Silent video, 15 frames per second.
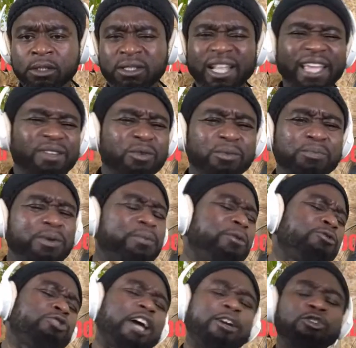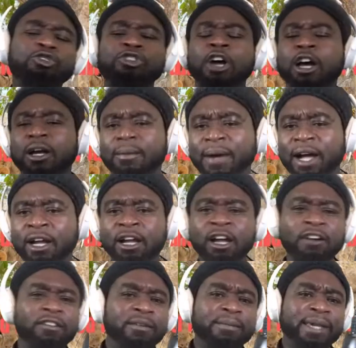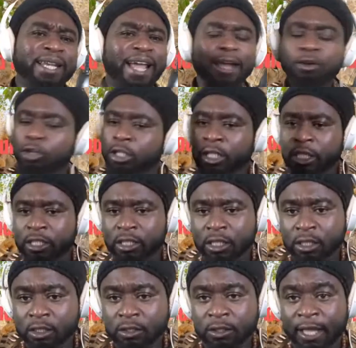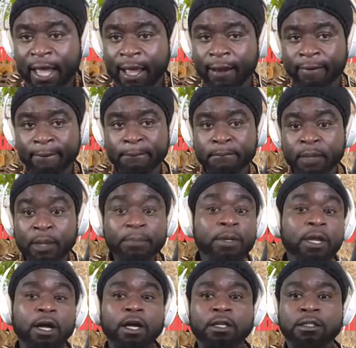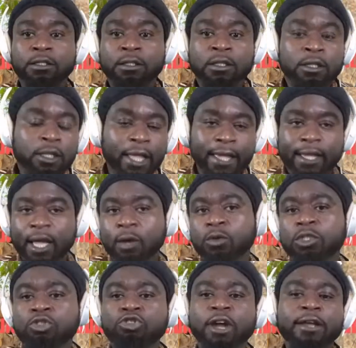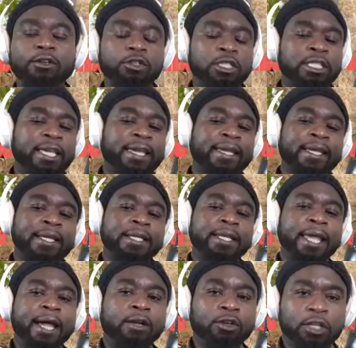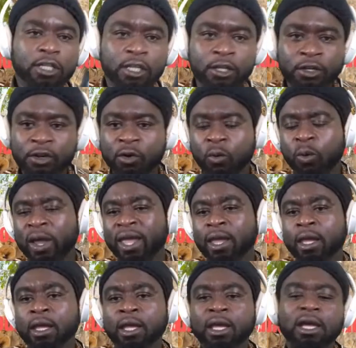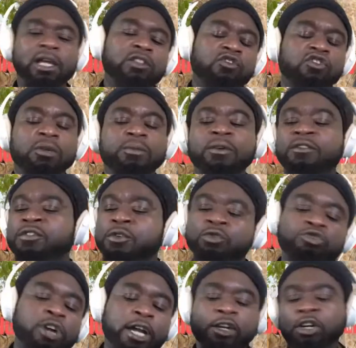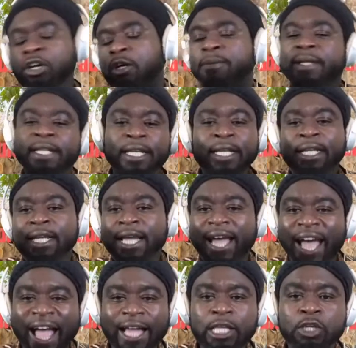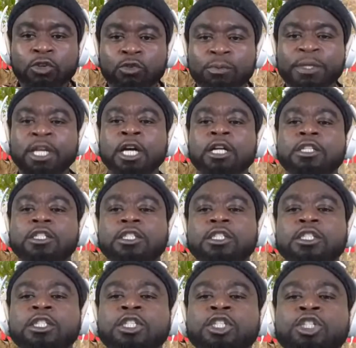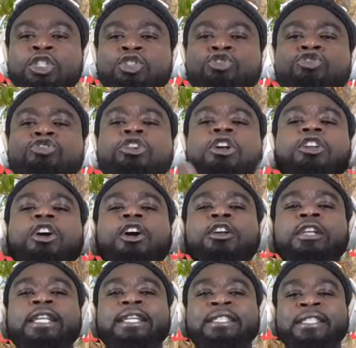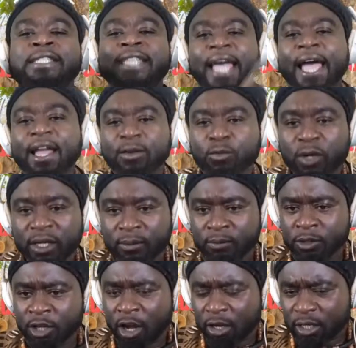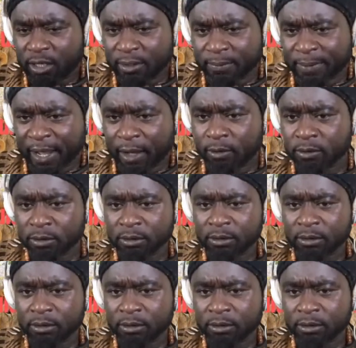Like when people try to talk about government, I don't listen to that because, like I was trying to say, they are not in your way. And some of you try to come and argue because you don't understand what I'm talking about.